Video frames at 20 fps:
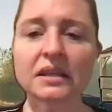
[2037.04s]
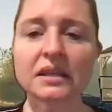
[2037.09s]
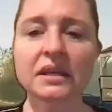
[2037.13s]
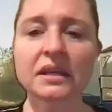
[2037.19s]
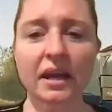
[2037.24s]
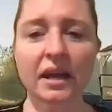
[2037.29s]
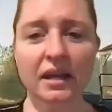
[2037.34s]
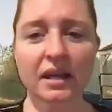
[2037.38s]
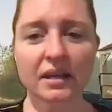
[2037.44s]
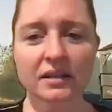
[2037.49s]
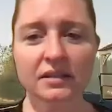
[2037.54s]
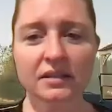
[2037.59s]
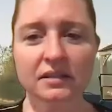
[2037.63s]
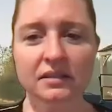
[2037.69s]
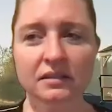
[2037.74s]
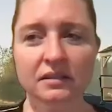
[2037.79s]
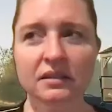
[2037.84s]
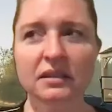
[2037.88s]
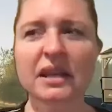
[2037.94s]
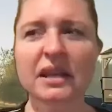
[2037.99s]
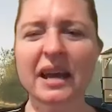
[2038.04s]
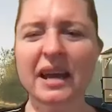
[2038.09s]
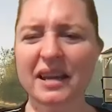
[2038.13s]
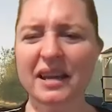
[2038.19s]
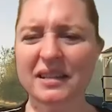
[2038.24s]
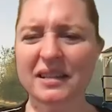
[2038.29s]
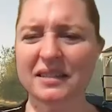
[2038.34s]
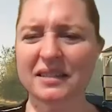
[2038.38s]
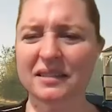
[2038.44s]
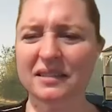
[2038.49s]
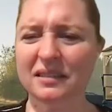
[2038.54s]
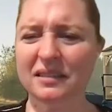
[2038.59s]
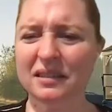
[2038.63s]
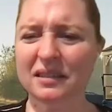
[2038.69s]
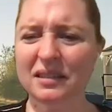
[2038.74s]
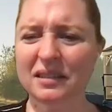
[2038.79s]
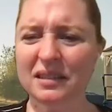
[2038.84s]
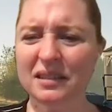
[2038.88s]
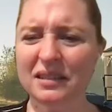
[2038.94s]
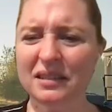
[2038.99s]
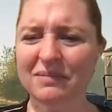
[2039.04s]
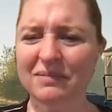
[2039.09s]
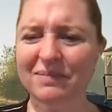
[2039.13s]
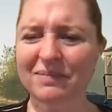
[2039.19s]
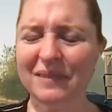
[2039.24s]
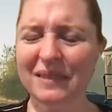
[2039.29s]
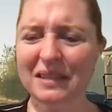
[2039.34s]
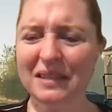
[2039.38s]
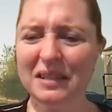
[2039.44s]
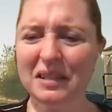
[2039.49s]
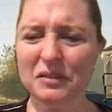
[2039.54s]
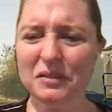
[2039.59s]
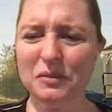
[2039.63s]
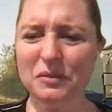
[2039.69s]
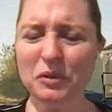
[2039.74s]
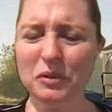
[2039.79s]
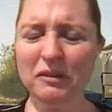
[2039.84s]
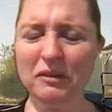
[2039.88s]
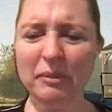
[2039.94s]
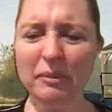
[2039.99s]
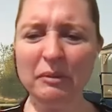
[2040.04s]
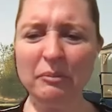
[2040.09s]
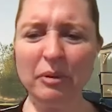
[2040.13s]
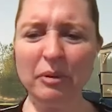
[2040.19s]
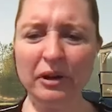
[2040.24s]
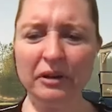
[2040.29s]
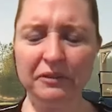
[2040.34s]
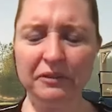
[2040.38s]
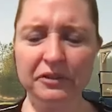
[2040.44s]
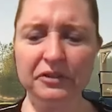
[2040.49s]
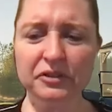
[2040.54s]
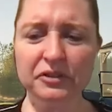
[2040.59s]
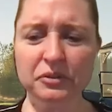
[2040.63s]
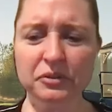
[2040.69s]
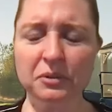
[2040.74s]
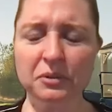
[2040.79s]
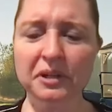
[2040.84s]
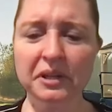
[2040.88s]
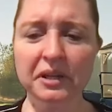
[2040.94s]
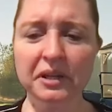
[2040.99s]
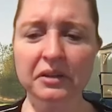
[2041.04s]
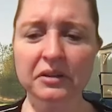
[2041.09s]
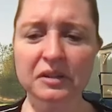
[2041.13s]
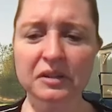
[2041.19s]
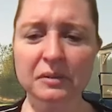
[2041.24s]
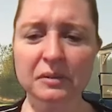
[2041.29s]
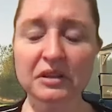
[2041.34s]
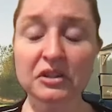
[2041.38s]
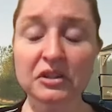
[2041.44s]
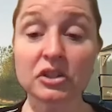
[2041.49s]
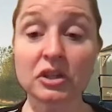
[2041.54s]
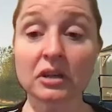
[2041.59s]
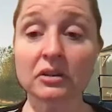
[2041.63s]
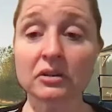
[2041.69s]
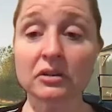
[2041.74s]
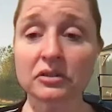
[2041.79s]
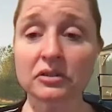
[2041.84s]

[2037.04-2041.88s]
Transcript: yes yes that this wouldn't have been part of her story or something yeah. she